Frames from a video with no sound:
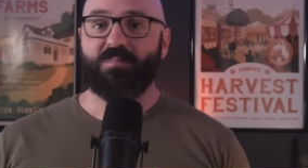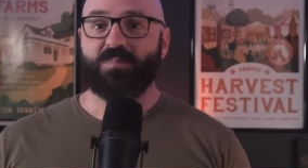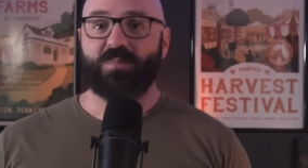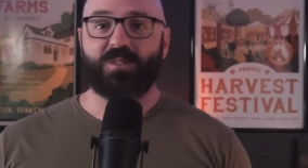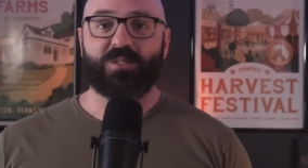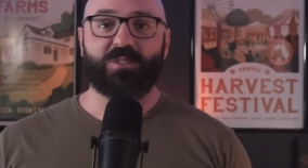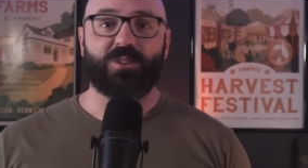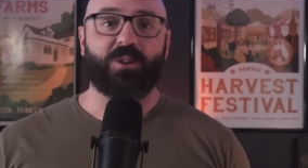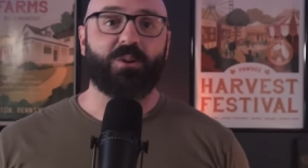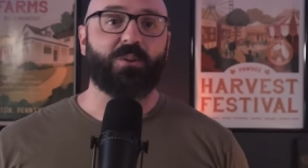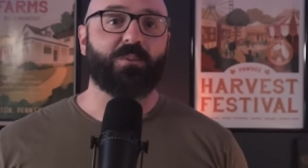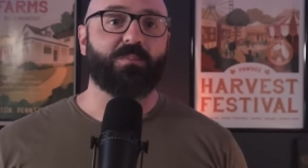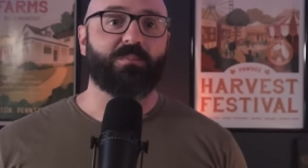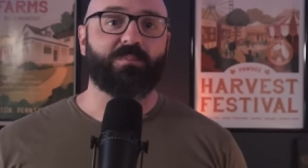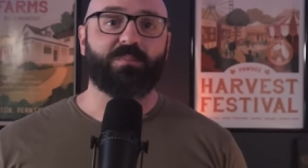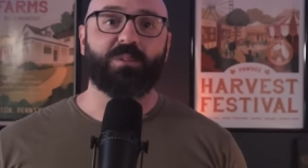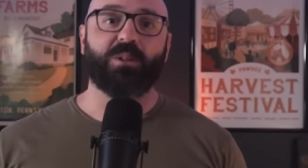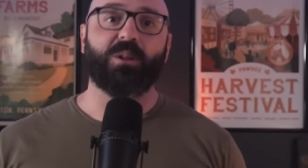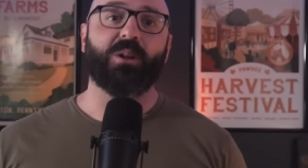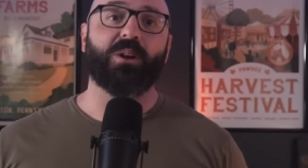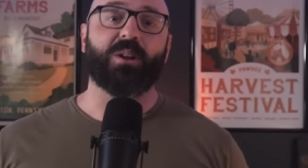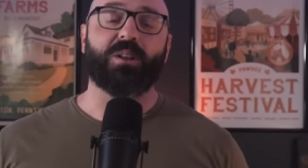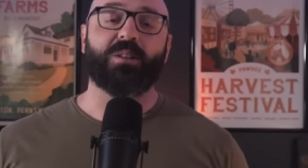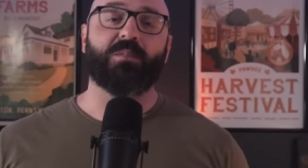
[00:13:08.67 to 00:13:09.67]
So,
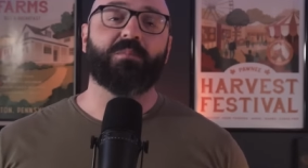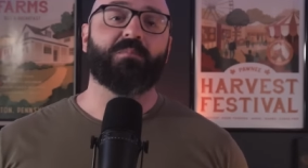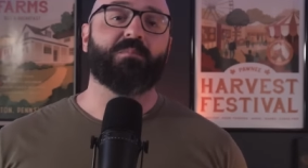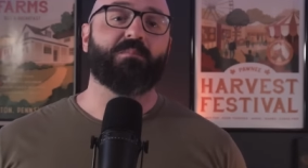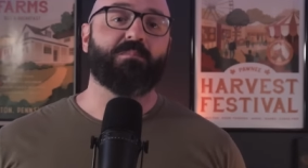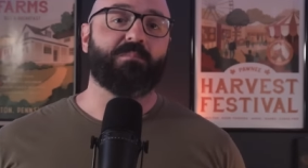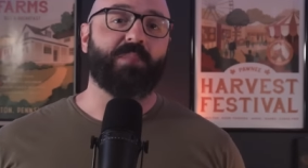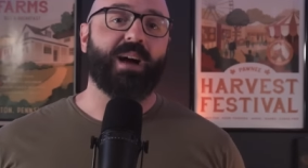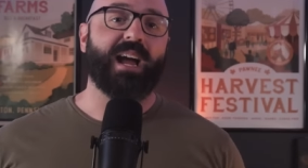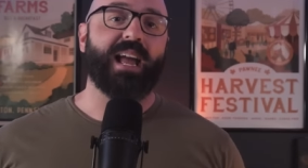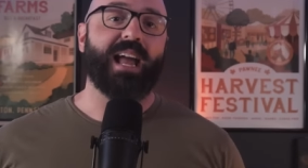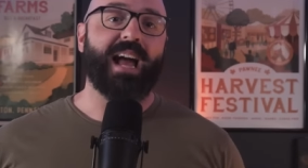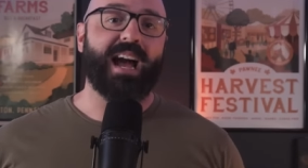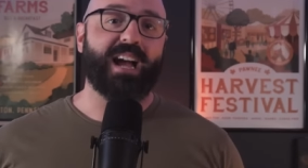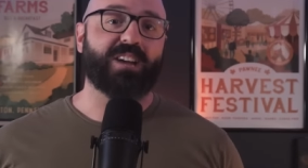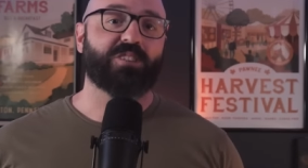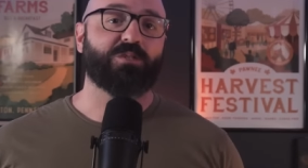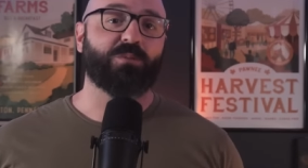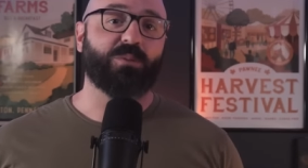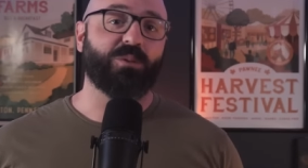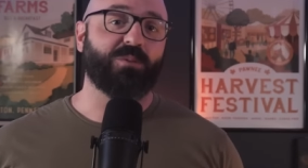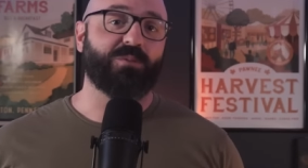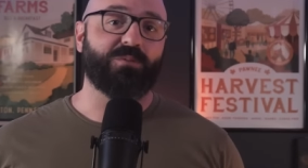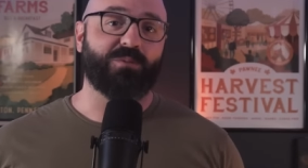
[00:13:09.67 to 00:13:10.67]
look, my
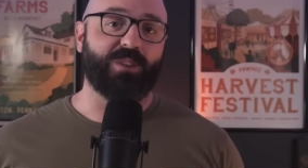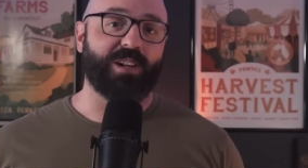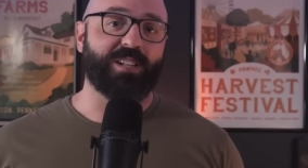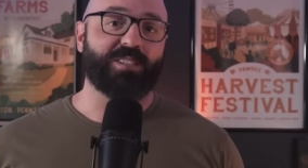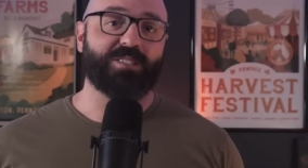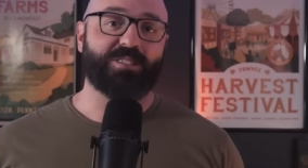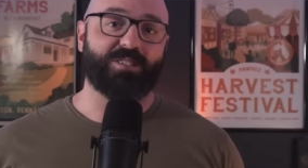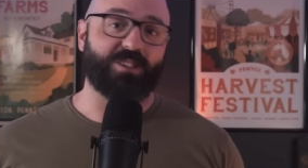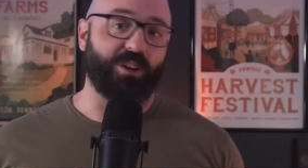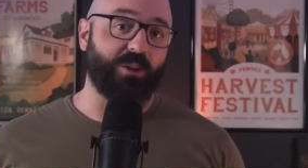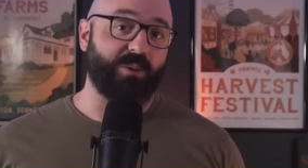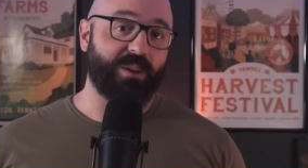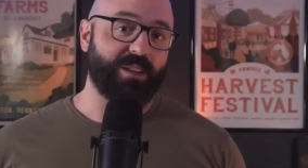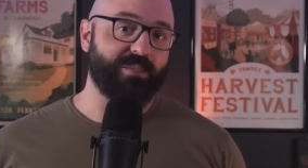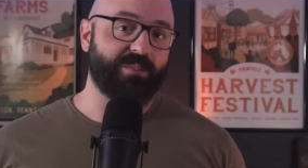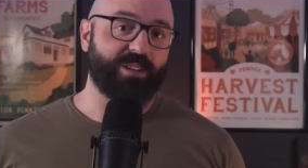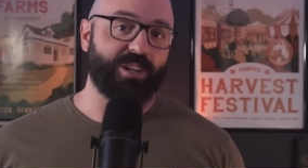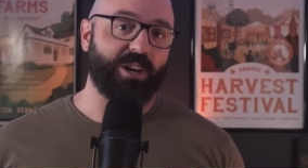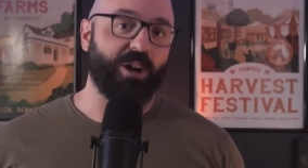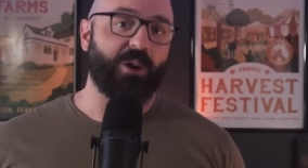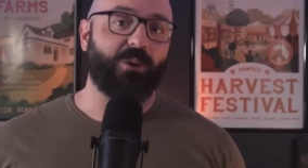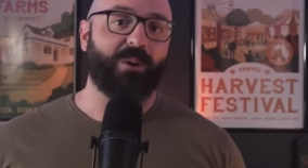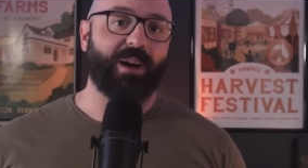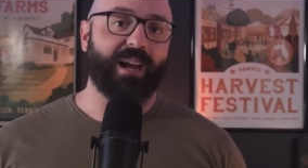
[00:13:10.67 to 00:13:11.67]
actual friends don't even
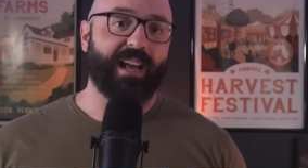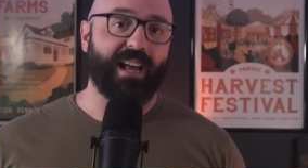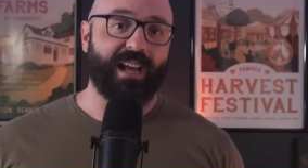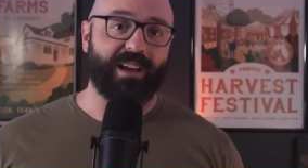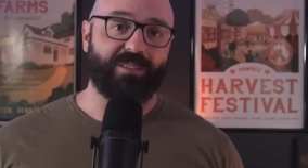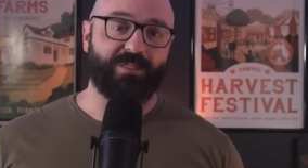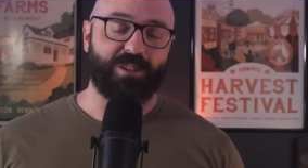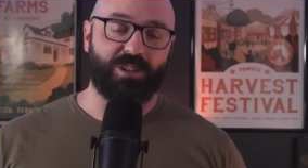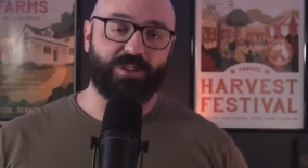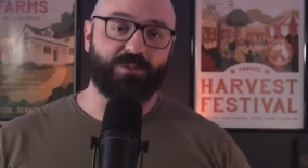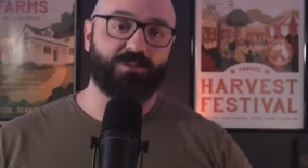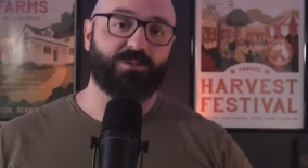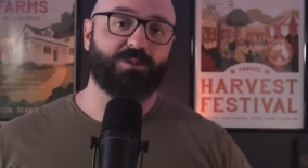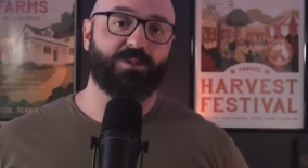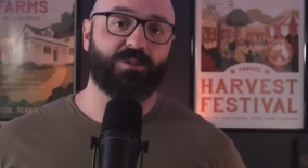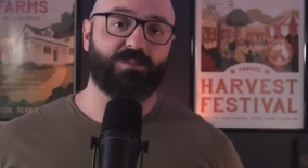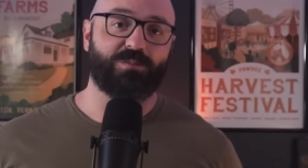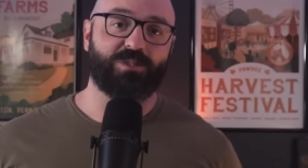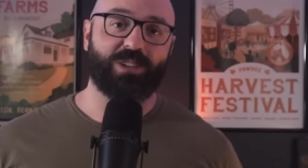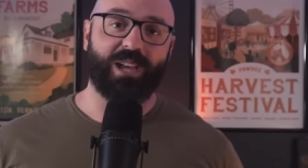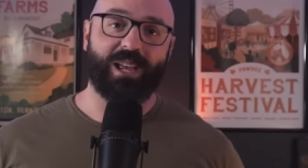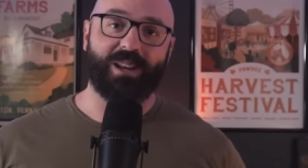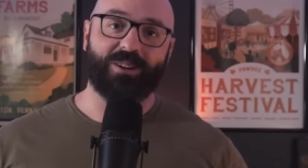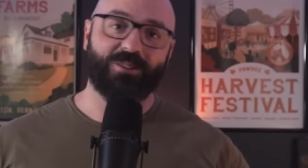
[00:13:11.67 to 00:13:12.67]
know I have a
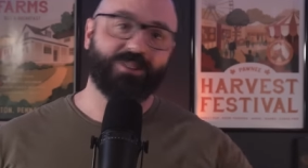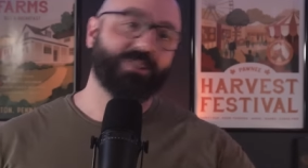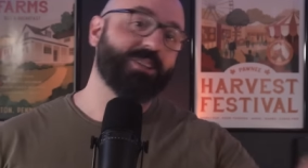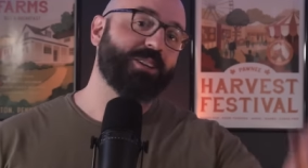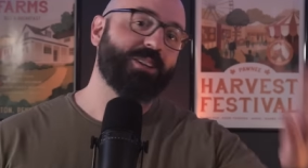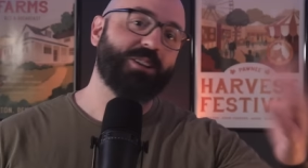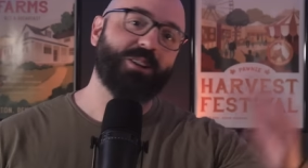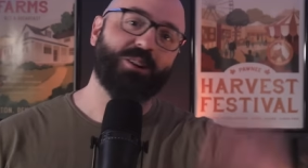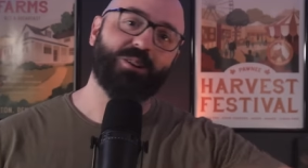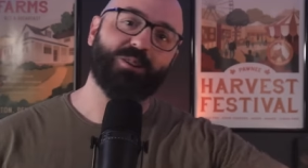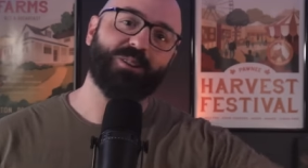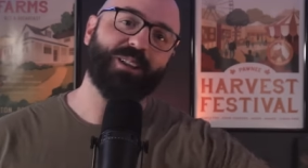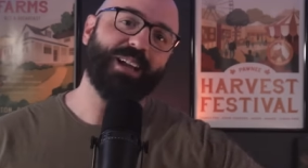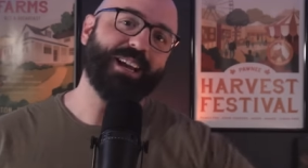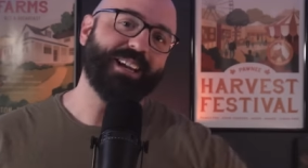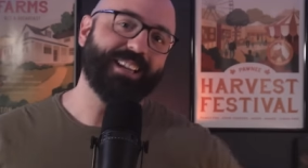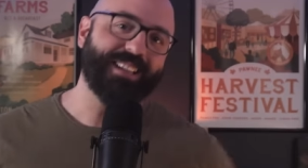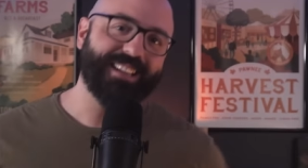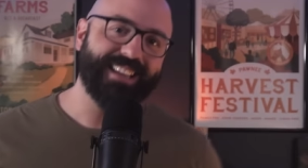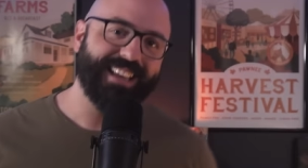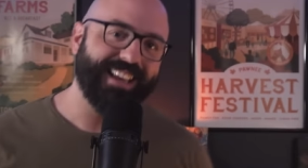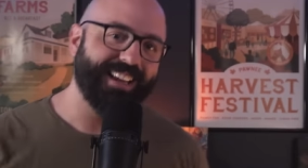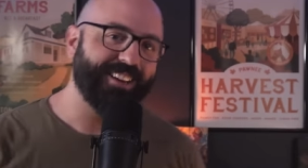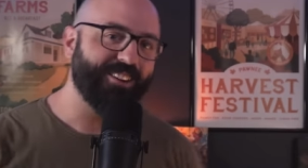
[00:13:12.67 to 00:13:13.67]
YouTube channel. You're
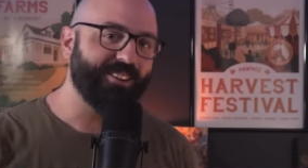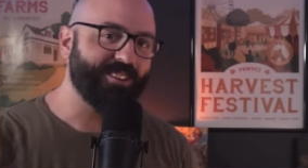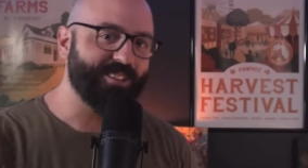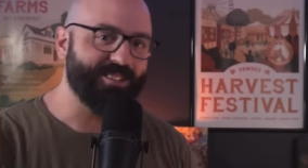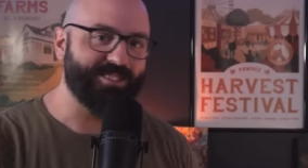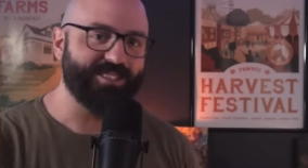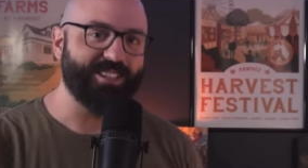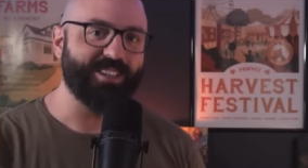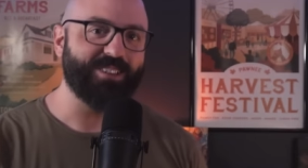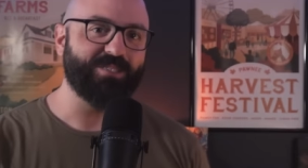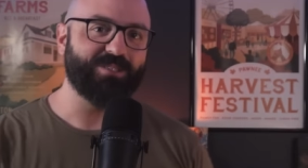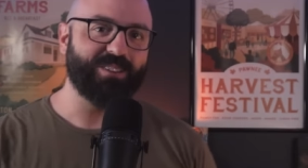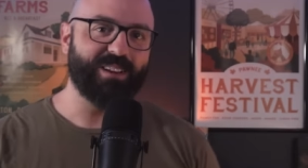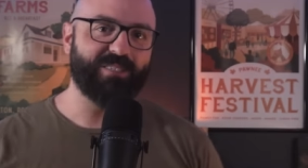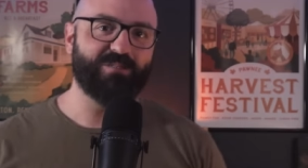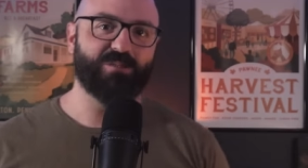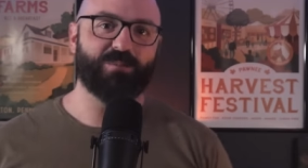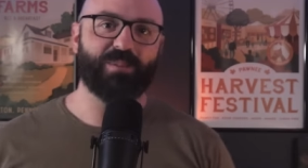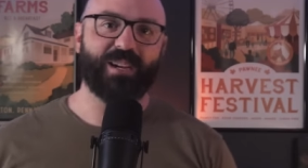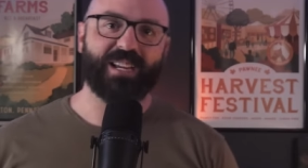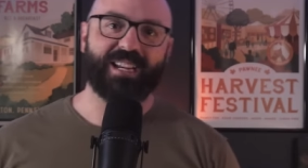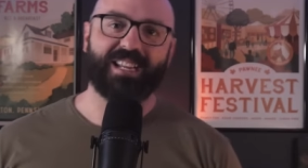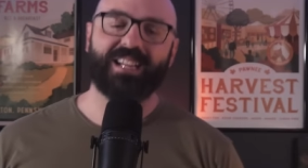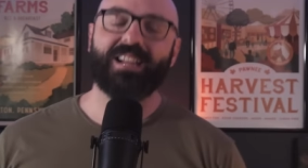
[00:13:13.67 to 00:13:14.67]
like in on the secret,
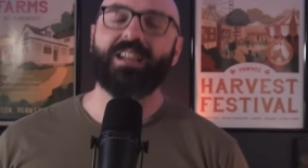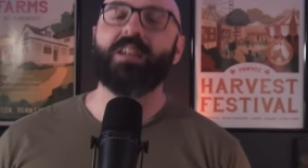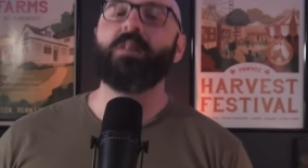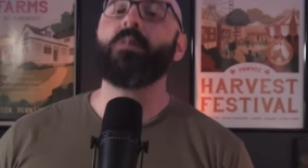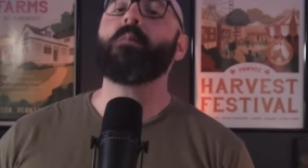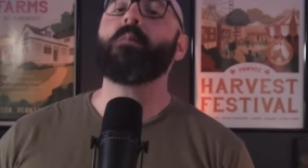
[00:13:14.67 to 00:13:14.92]
everybody.